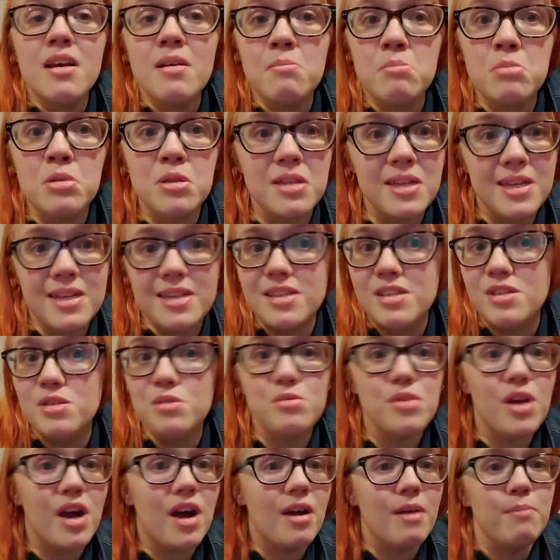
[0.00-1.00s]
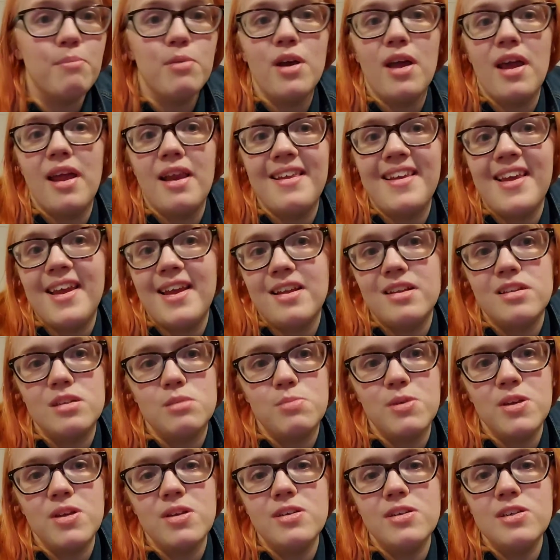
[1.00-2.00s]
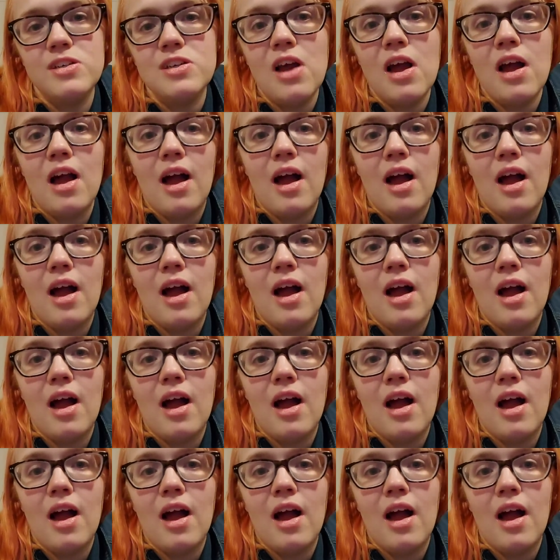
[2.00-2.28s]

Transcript: Please do not put any hate speech.